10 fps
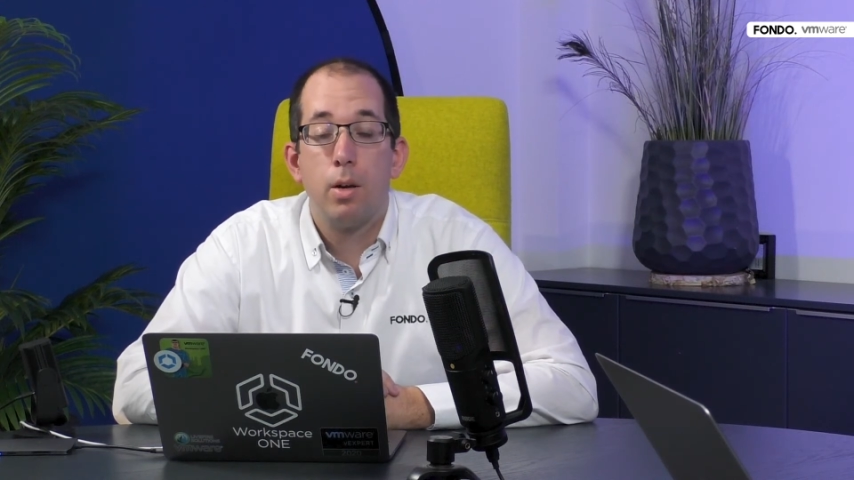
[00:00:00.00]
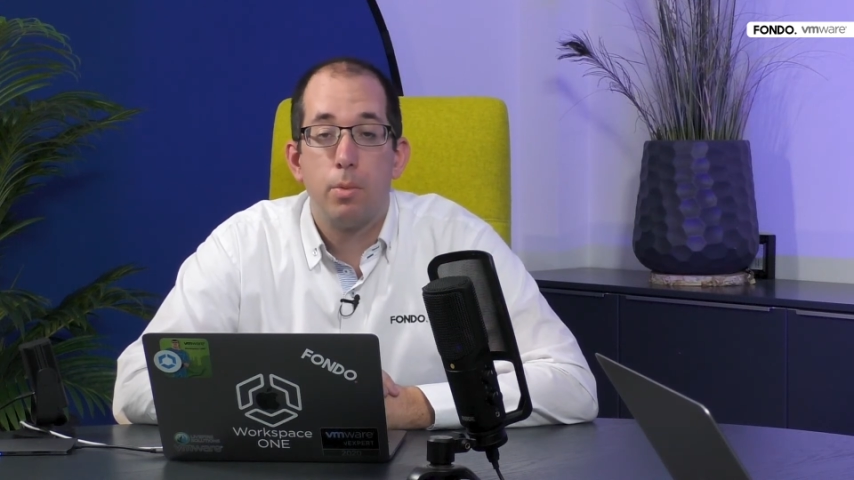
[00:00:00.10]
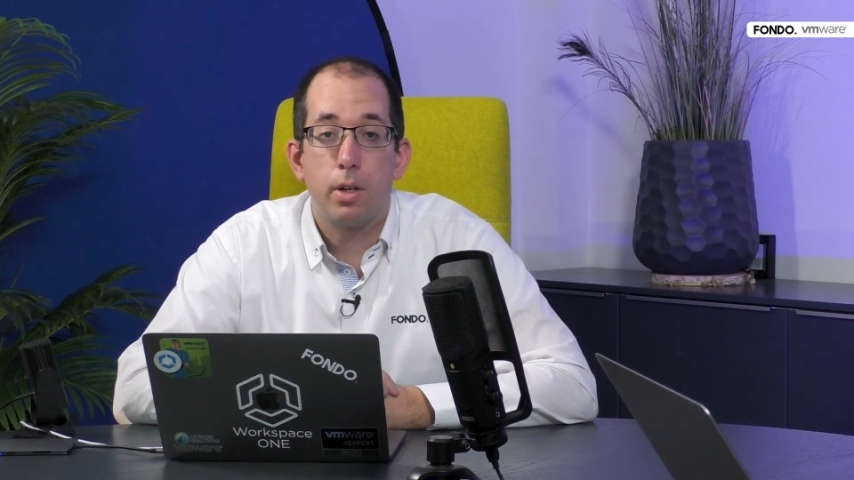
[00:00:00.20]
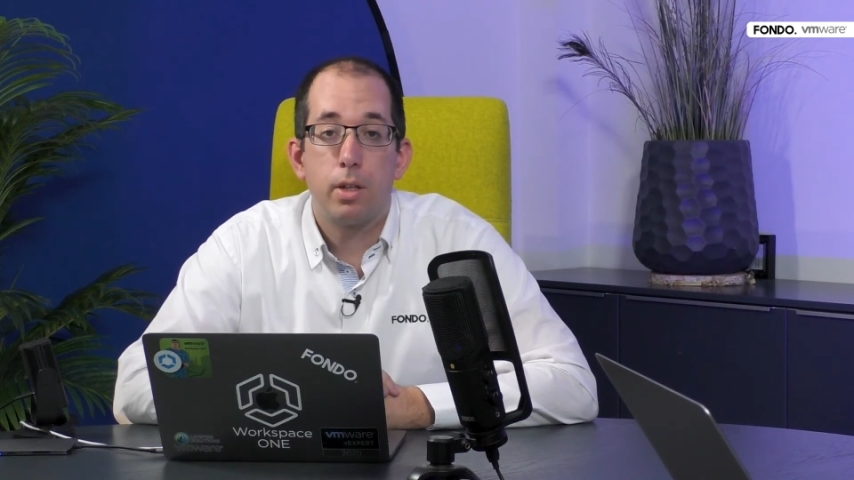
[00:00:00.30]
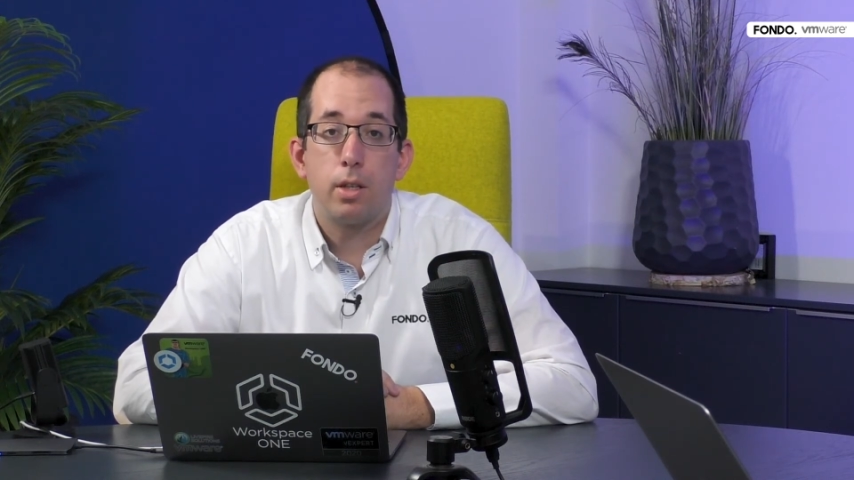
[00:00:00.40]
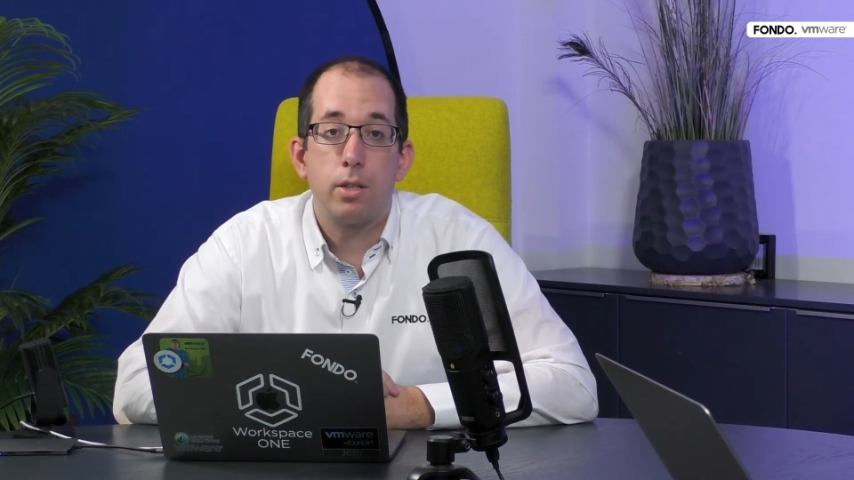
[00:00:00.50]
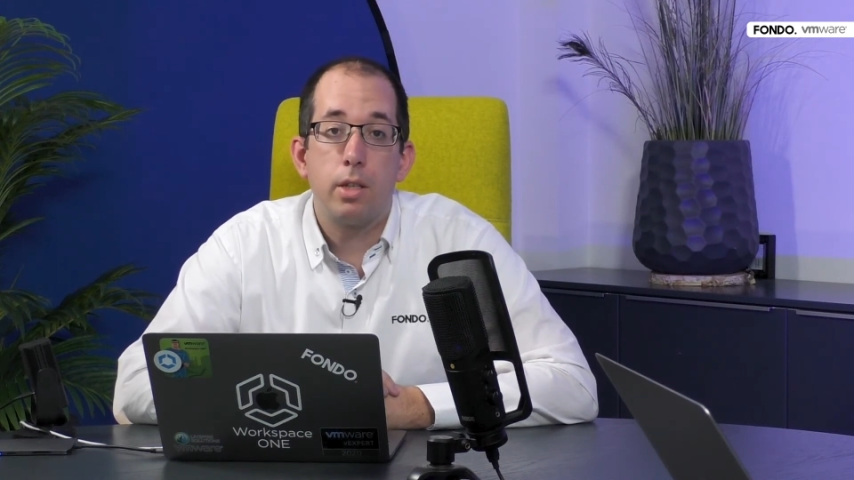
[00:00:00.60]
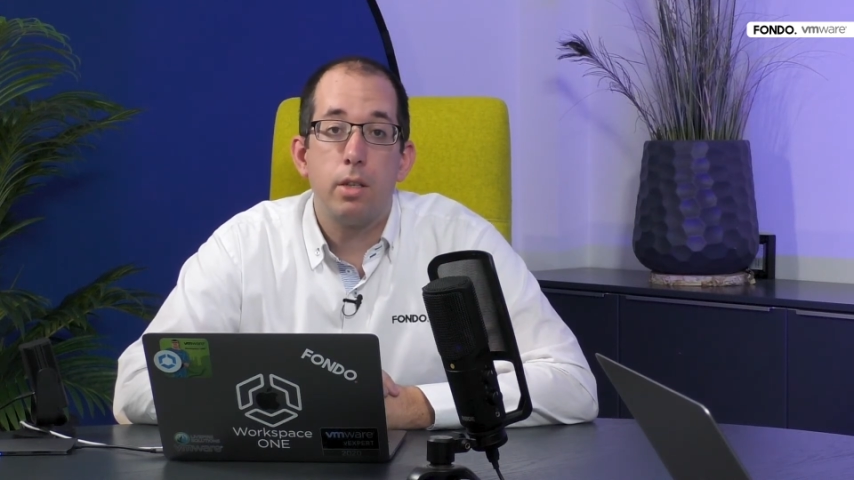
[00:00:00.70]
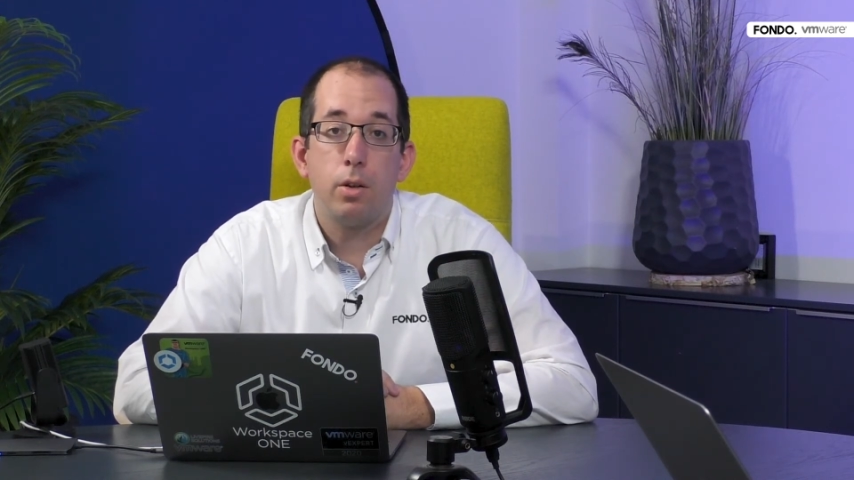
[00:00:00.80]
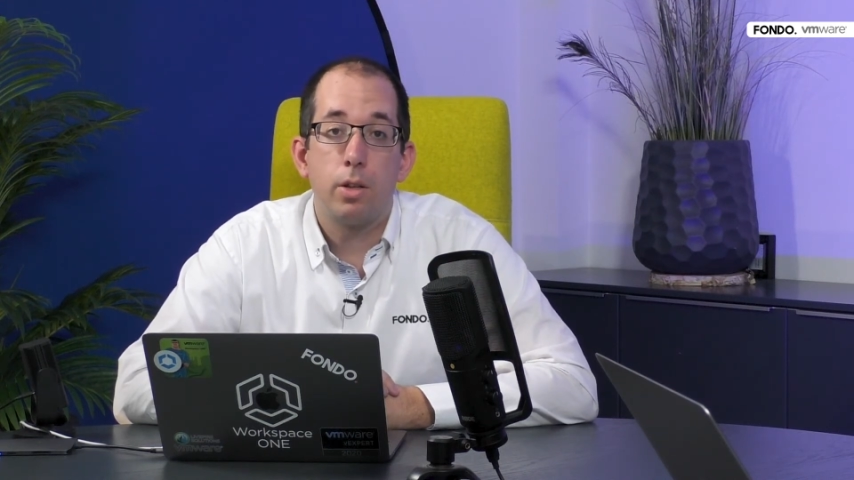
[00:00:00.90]
where you can
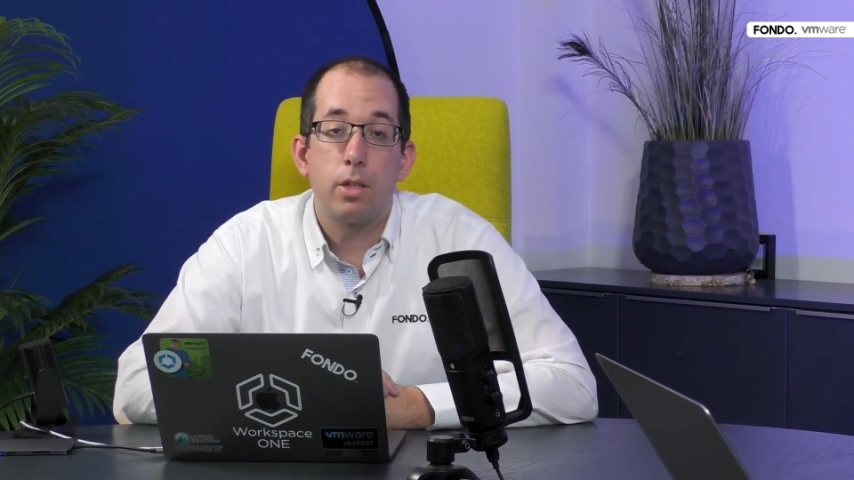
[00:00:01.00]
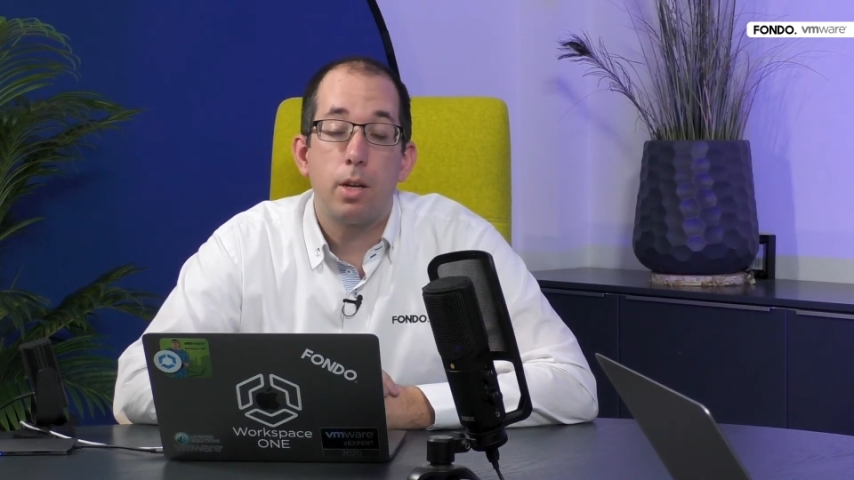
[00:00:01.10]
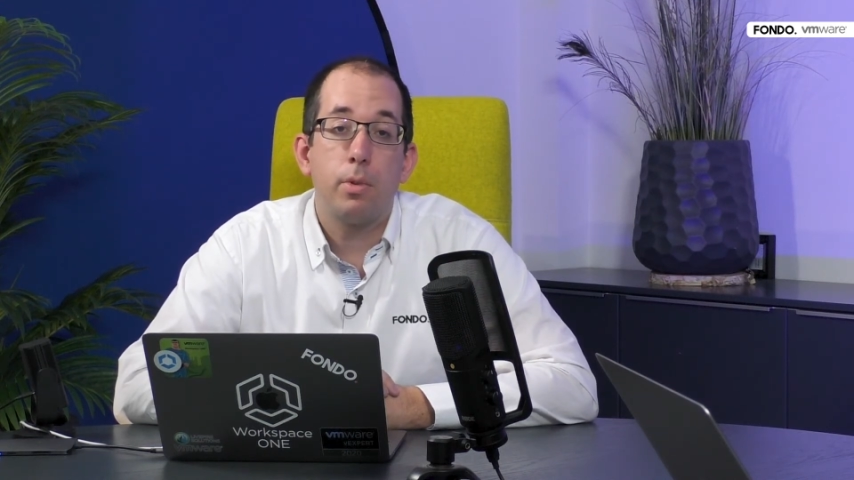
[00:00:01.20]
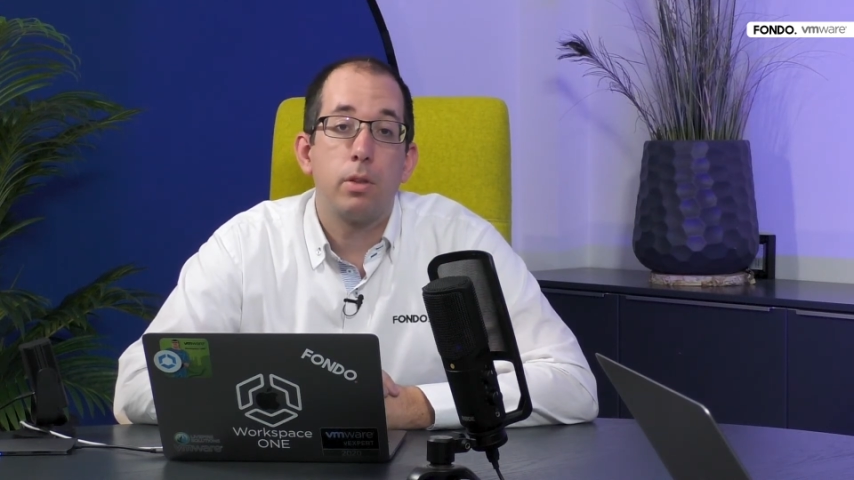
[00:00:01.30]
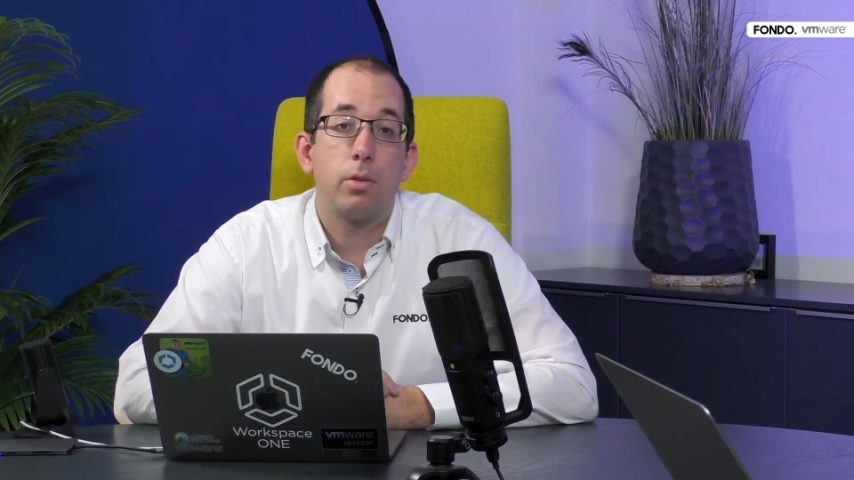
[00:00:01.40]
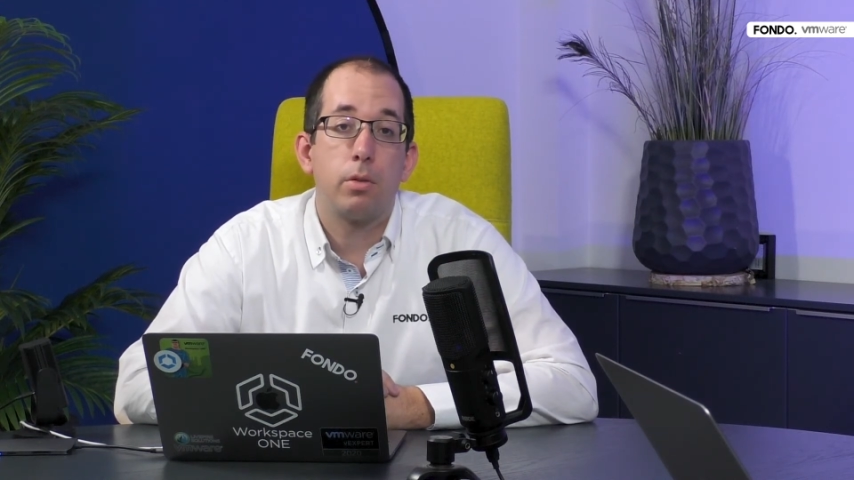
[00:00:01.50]
see all the SAML